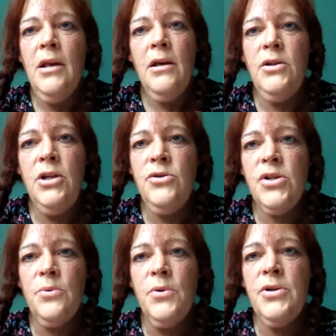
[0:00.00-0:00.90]
use
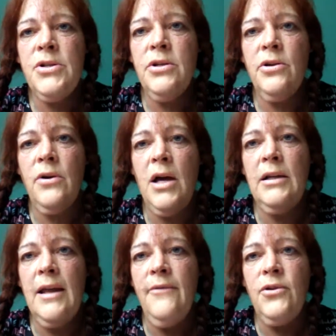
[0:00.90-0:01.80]
the rules that are on
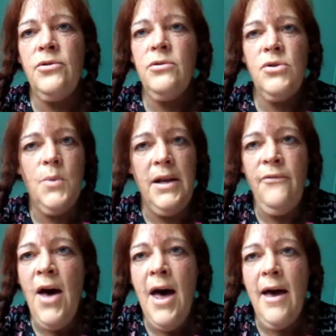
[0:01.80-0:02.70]
level
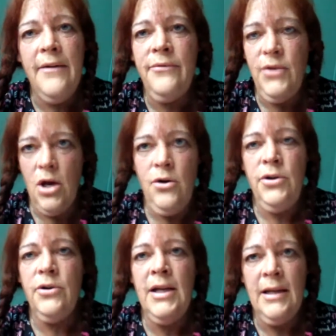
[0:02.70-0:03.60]
25. No,
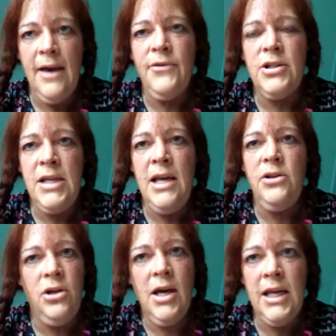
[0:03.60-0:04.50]
you're in level 10.
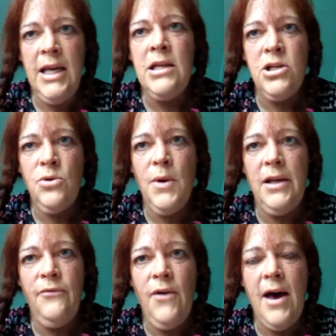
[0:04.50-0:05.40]
You got to get to
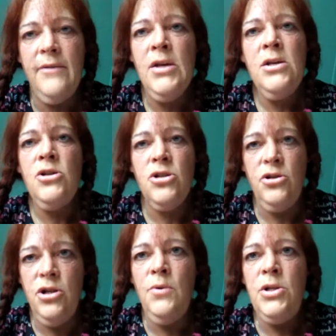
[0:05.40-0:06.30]
25. So
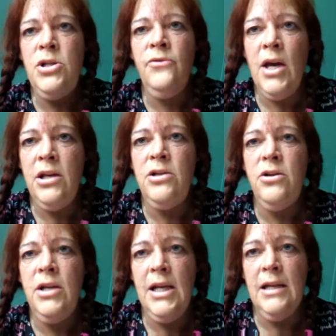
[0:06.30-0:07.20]
do what you've got to
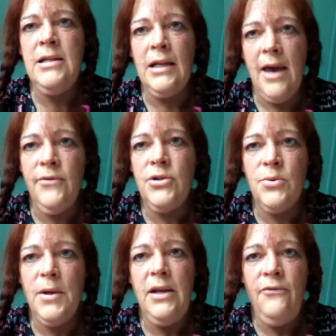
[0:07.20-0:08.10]
do to get to level
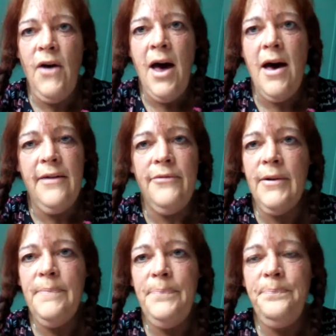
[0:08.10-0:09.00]
25.
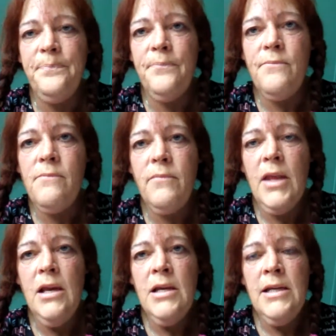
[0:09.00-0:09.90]

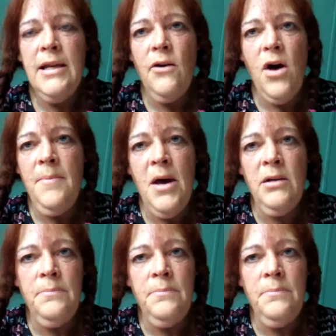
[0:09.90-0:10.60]
Now, I'm on